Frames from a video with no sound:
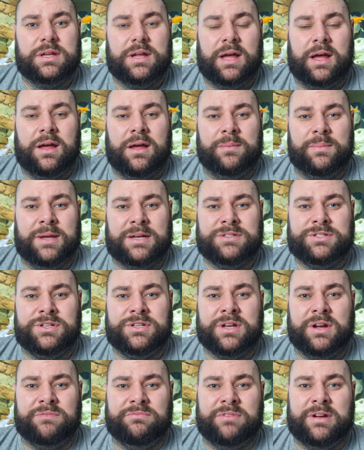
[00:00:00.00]
as you
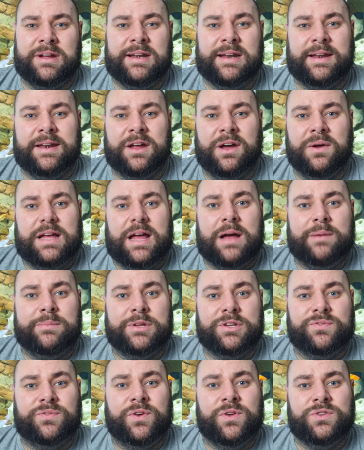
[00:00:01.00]
don't really know how
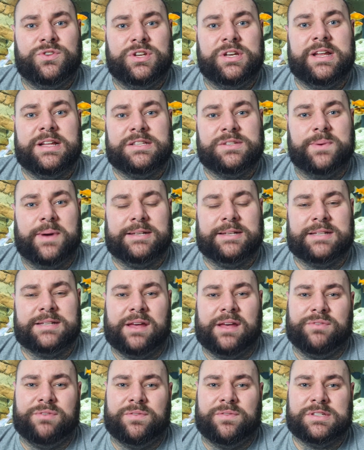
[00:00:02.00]
much food you need to add to
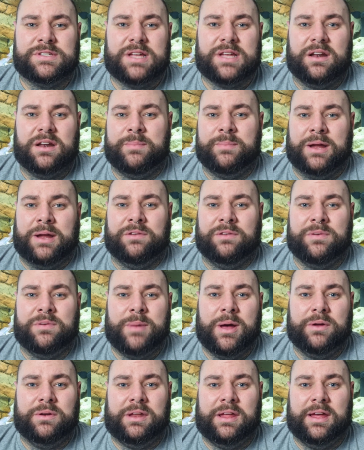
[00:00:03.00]
give off a certain amount of
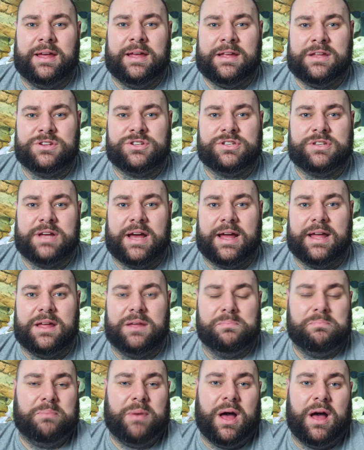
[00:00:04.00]
ammonia each day,
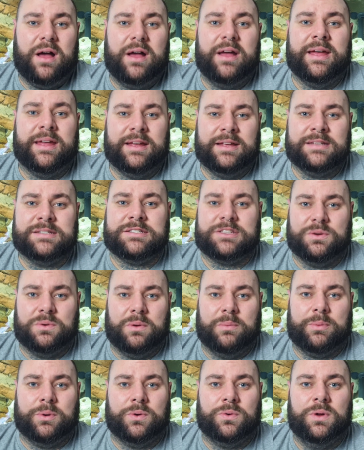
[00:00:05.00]
but it is
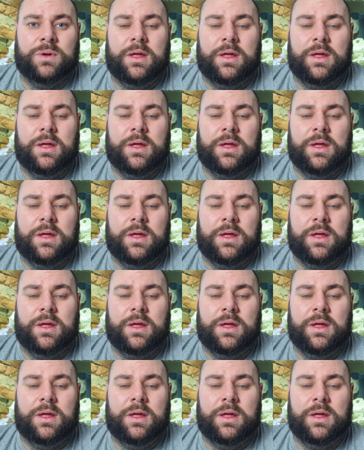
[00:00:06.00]
doable.